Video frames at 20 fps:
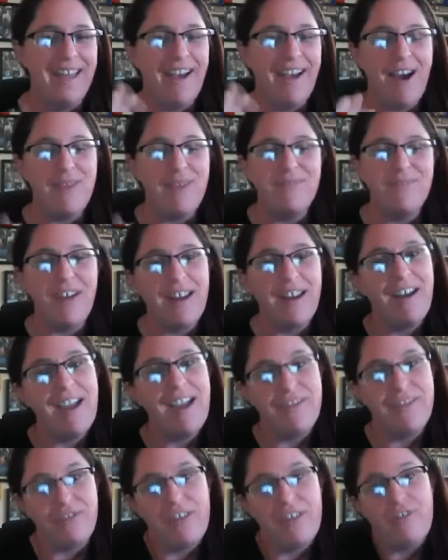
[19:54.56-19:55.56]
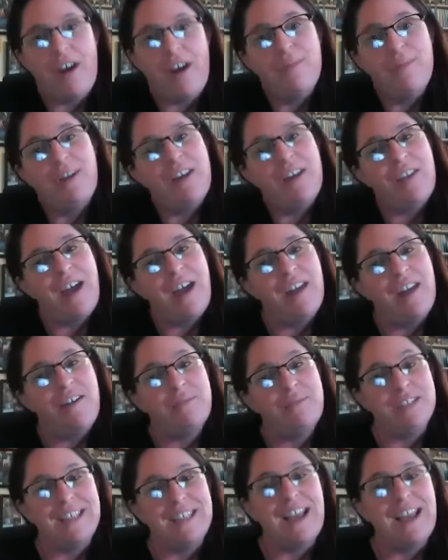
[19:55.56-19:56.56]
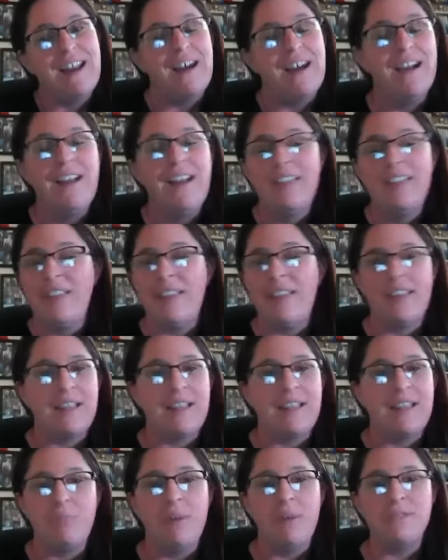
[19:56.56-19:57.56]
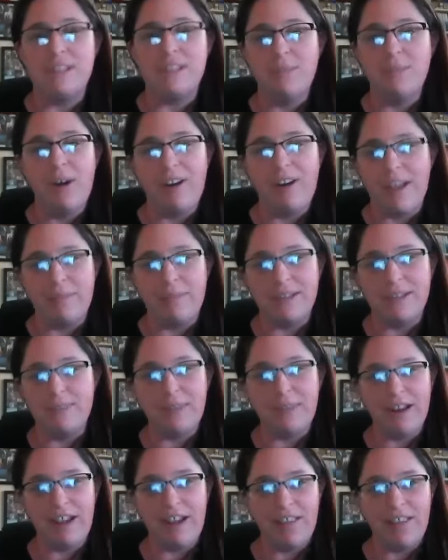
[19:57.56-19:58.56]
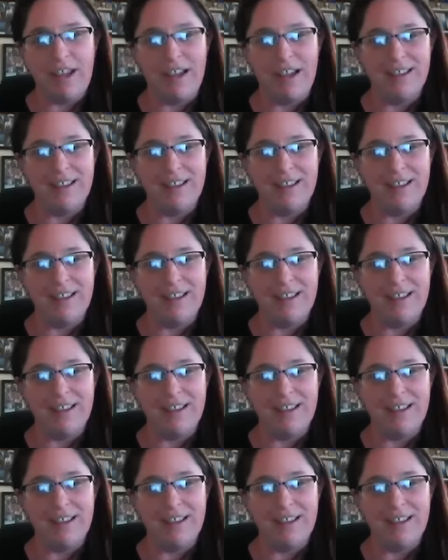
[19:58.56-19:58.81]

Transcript: If I'm like that and I'm a seller, most of the market must be like that.